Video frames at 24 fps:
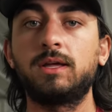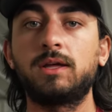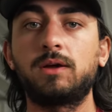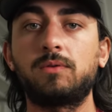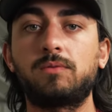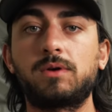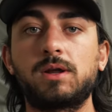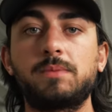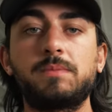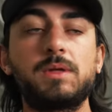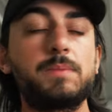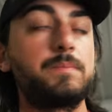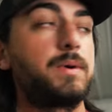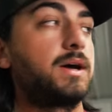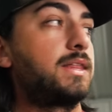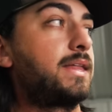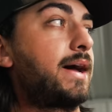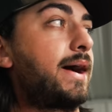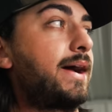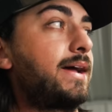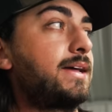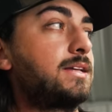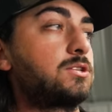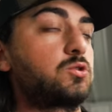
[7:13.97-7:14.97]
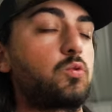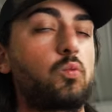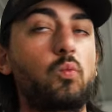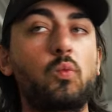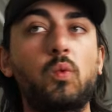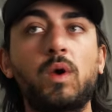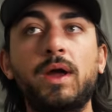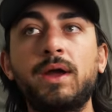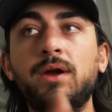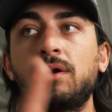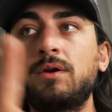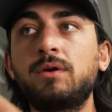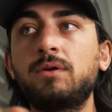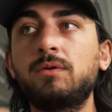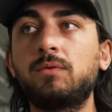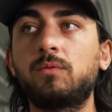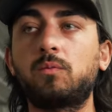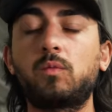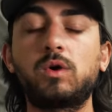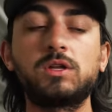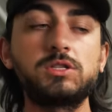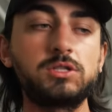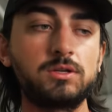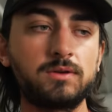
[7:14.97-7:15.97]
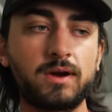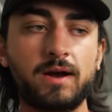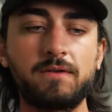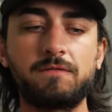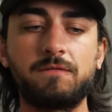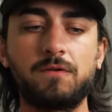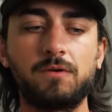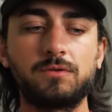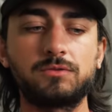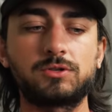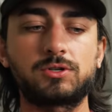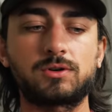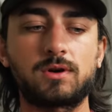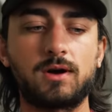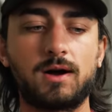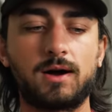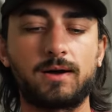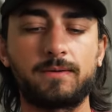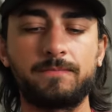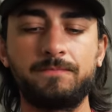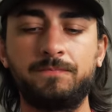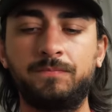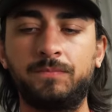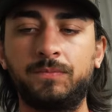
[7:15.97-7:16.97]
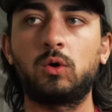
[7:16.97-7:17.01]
What I mean by that is once you're at full draw,